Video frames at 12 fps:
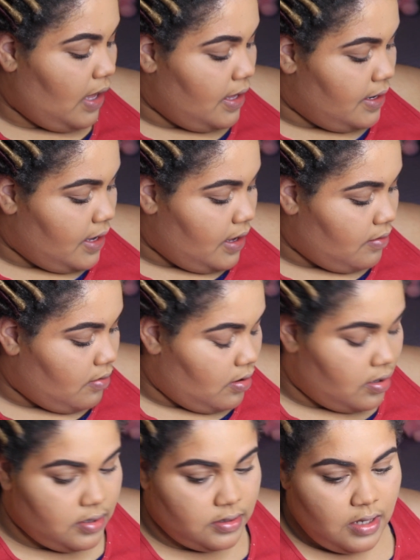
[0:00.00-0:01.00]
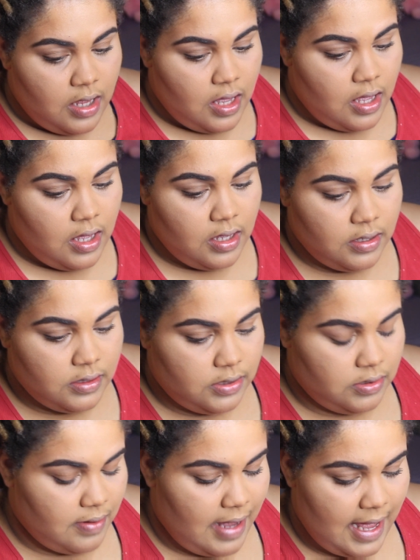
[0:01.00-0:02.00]
And now on
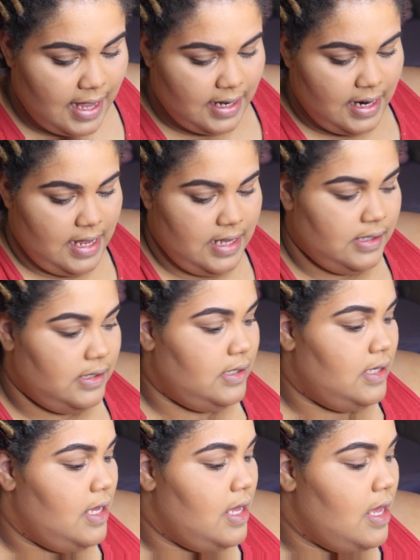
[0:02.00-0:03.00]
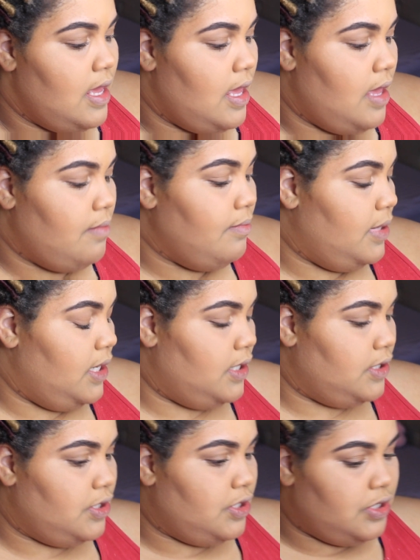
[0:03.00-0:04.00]
to highlight and
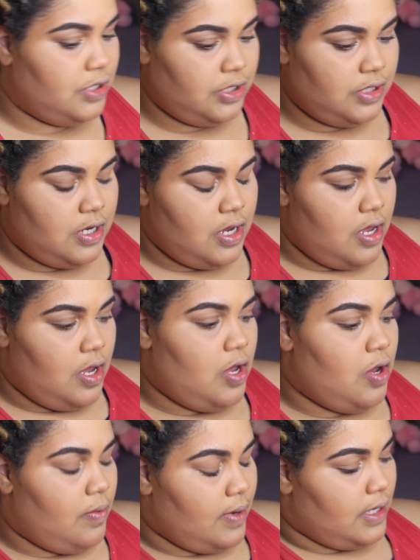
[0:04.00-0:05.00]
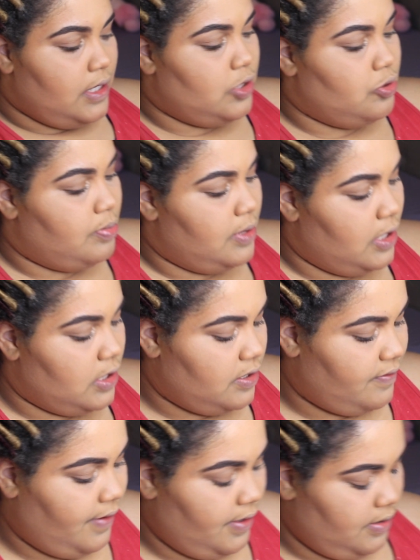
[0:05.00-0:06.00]
blush. We're gonna do blush
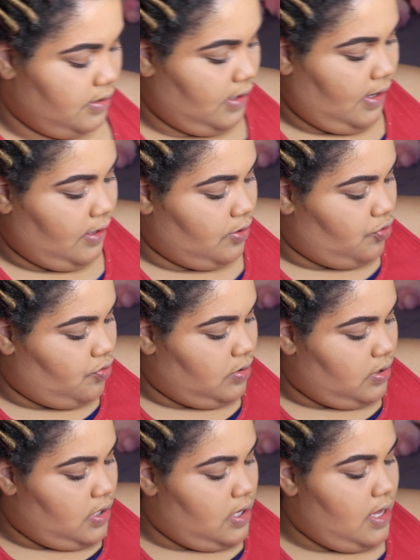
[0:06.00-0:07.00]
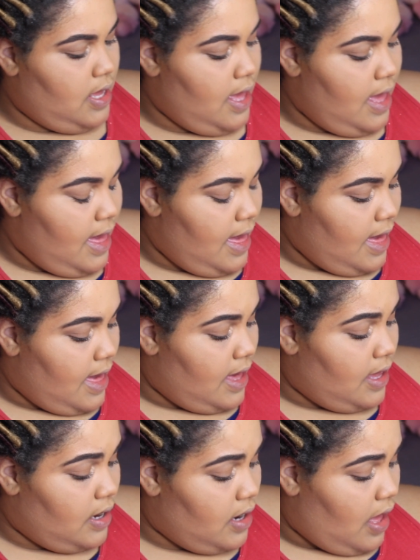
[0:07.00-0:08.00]
first.
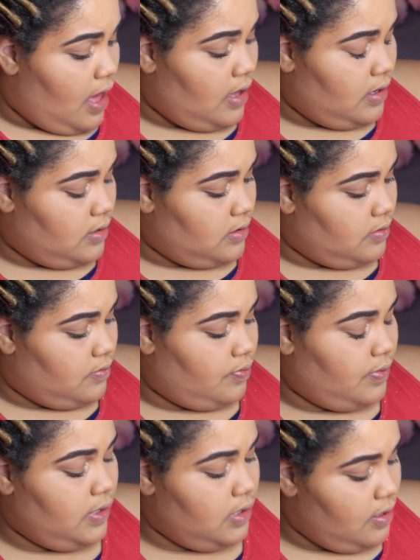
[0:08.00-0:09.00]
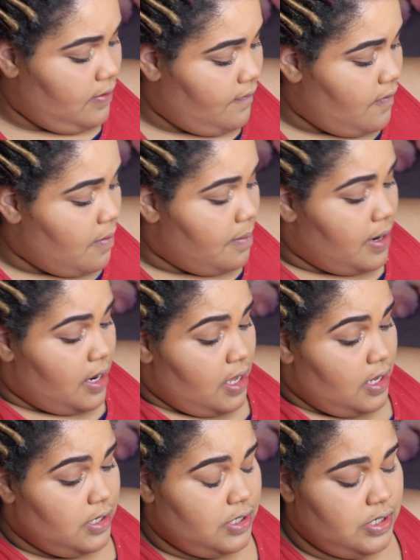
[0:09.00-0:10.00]
And really for
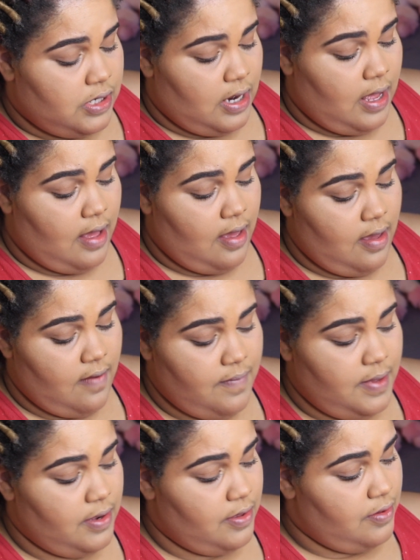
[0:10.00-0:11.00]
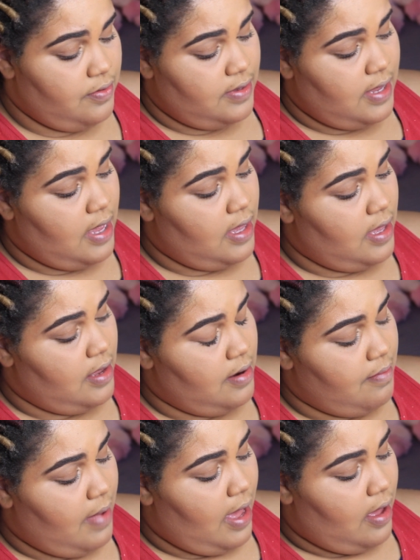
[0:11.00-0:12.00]
blush, I have been
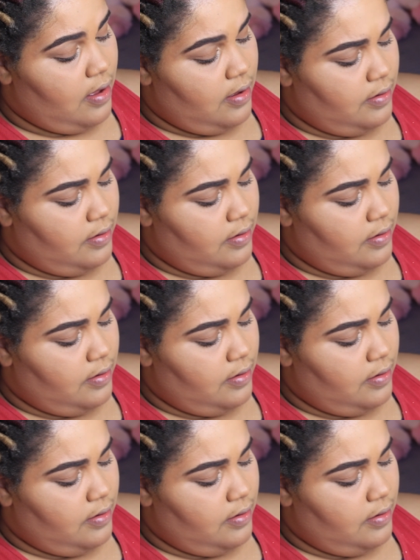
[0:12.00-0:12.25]
taking my